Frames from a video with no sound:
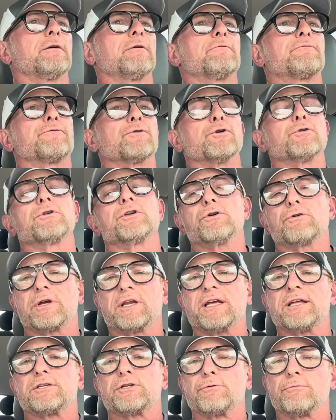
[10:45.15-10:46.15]
Fruit, you can
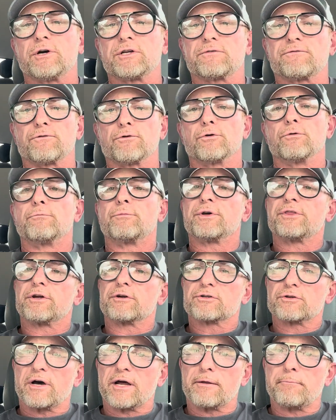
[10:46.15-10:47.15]
eat too much fruit, but
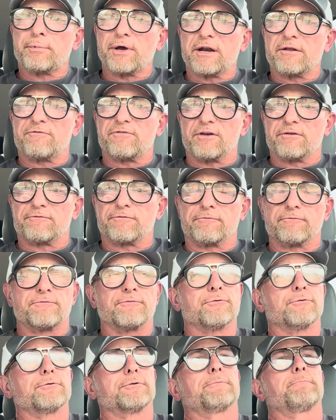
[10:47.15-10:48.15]
there's a lot of benefit from
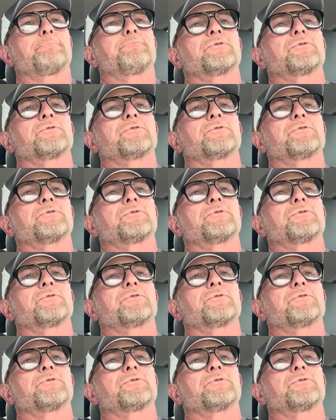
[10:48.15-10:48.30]
fruit.